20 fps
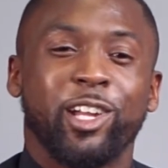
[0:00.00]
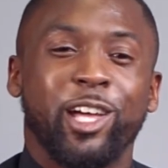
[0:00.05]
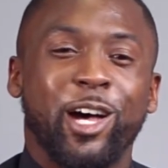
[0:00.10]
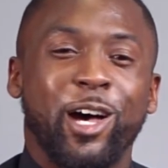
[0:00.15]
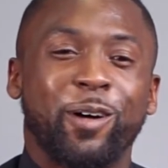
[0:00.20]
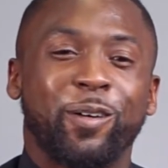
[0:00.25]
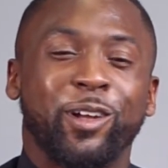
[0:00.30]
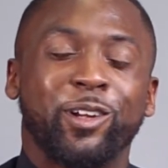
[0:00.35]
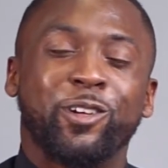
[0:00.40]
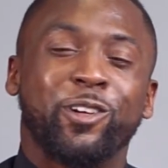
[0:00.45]

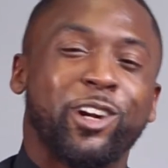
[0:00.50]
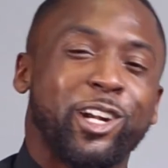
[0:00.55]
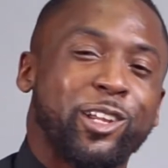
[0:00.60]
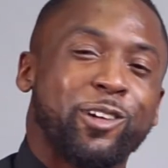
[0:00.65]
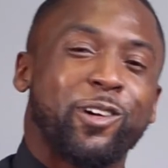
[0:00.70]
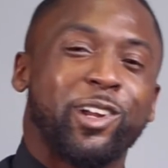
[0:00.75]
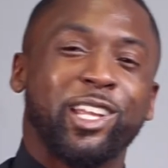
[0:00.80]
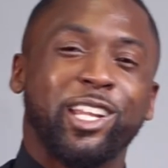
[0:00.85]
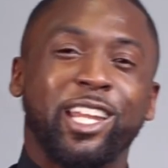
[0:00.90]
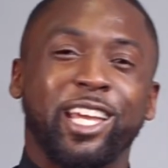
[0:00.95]
Um, I don't really
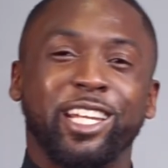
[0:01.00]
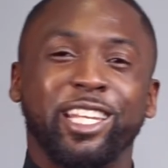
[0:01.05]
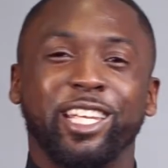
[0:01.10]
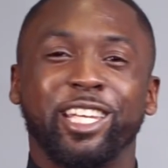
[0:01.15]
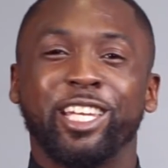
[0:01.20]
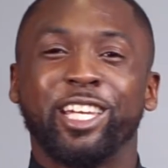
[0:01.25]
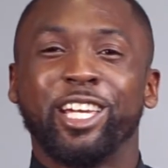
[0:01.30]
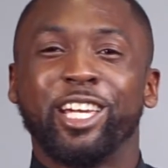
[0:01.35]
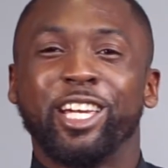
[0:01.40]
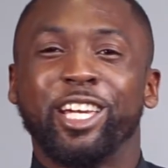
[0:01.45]
want to let
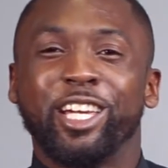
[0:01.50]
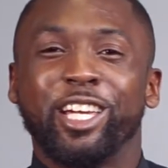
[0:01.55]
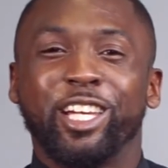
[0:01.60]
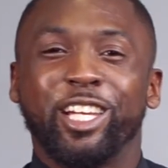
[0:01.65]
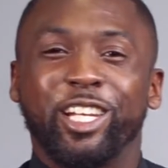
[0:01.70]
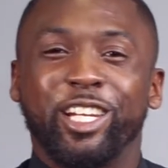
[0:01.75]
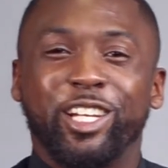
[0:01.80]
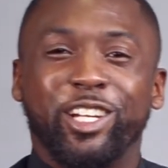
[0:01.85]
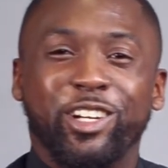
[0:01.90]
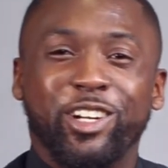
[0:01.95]
it
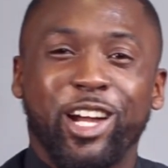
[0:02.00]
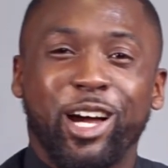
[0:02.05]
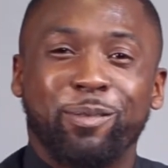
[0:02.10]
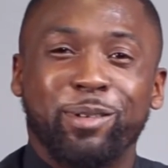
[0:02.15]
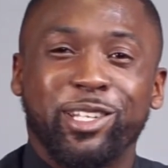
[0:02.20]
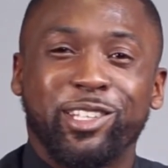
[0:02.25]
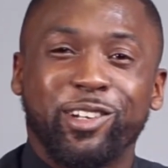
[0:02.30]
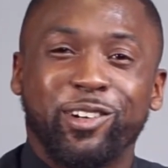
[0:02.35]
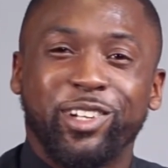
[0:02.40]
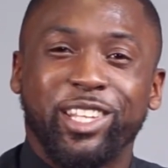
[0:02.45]
it
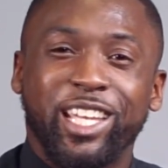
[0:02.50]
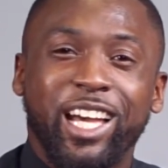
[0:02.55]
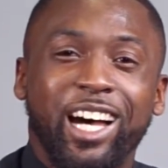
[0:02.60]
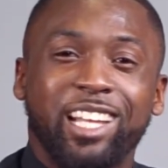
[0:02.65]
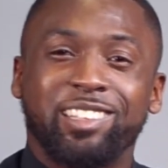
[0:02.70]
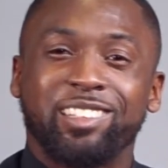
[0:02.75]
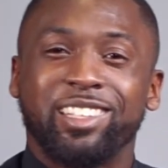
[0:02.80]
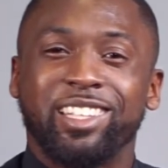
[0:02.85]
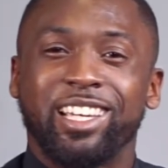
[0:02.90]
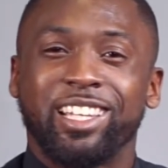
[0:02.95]
out the
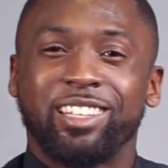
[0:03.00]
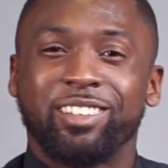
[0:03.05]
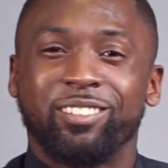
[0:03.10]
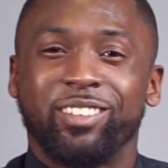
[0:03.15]
hat yet